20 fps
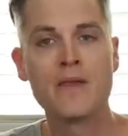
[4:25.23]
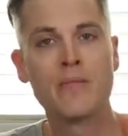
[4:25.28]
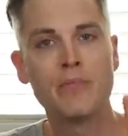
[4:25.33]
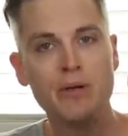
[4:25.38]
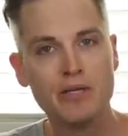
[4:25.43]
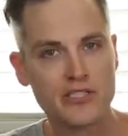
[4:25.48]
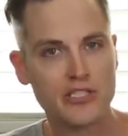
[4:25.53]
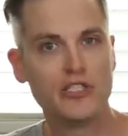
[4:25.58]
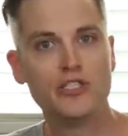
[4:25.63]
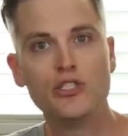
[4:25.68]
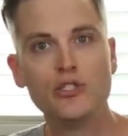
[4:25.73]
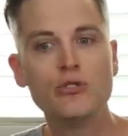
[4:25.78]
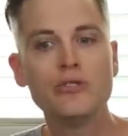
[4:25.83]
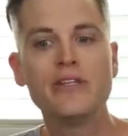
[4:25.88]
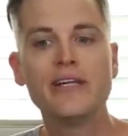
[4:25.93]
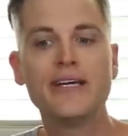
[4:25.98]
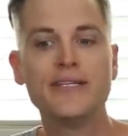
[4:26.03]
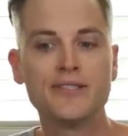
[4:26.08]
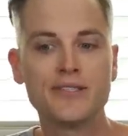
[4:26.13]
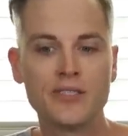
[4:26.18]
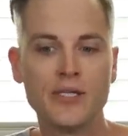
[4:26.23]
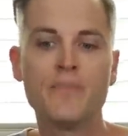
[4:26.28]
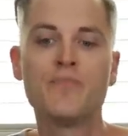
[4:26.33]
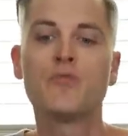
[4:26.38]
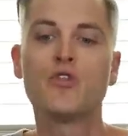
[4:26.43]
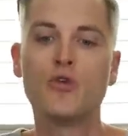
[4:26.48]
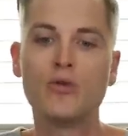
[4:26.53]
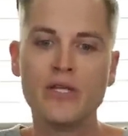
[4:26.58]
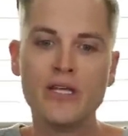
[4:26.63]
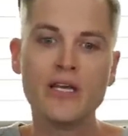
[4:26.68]
But to do this,
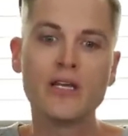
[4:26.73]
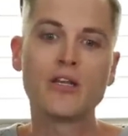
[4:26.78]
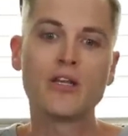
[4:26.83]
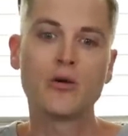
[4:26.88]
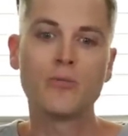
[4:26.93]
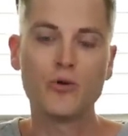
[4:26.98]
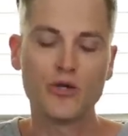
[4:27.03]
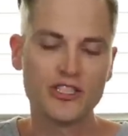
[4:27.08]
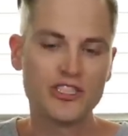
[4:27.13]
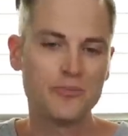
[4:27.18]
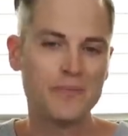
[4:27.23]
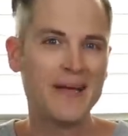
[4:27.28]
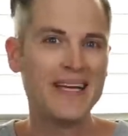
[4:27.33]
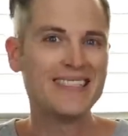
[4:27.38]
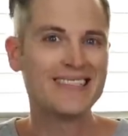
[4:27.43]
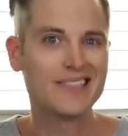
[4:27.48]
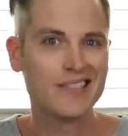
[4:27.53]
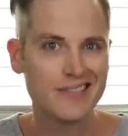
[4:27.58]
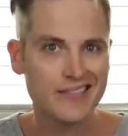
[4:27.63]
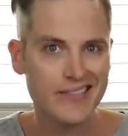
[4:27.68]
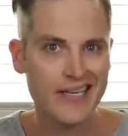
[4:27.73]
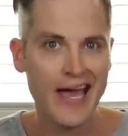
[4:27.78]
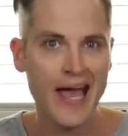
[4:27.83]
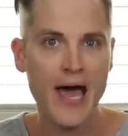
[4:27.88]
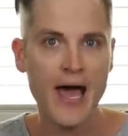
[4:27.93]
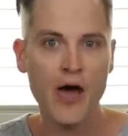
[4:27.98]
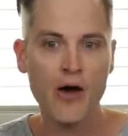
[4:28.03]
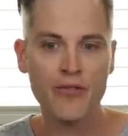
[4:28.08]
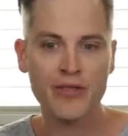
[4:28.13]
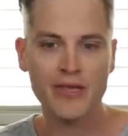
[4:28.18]
you need a little more space because
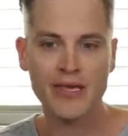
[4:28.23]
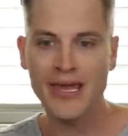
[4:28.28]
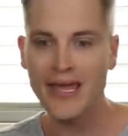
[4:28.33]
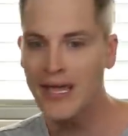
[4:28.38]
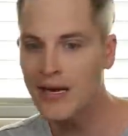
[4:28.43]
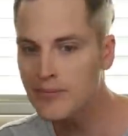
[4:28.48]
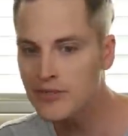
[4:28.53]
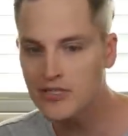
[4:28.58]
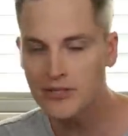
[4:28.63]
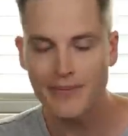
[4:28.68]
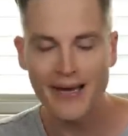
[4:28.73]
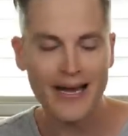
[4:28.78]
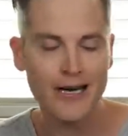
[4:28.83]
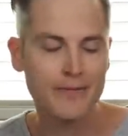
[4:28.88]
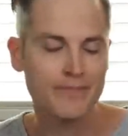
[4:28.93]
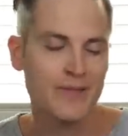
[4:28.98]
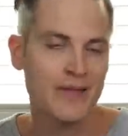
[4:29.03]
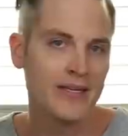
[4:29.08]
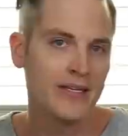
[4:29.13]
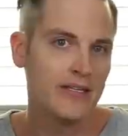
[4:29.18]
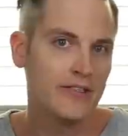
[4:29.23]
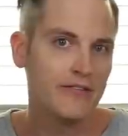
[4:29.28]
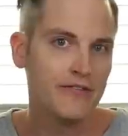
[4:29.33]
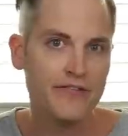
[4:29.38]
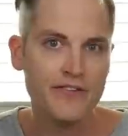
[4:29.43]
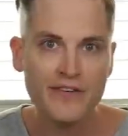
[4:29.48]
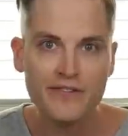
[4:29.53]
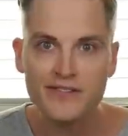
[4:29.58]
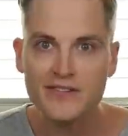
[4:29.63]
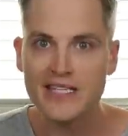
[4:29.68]
now the camera's about
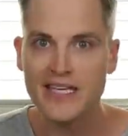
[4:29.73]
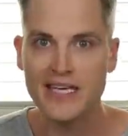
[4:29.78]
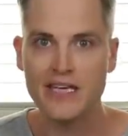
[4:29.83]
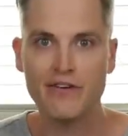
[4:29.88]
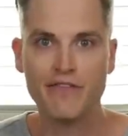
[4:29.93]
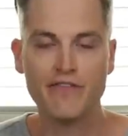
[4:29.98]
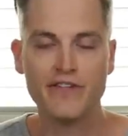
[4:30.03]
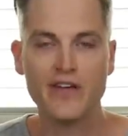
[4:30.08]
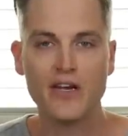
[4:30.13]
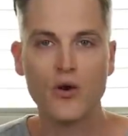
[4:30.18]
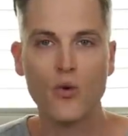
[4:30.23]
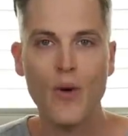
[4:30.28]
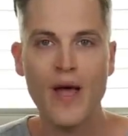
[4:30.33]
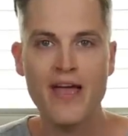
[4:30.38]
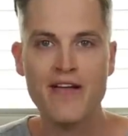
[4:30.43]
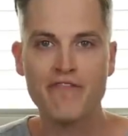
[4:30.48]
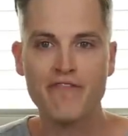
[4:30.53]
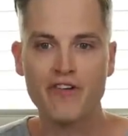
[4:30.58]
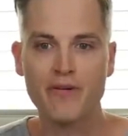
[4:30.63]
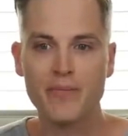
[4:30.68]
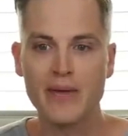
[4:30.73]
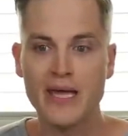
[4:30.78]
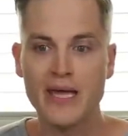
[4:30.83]
15 feet away from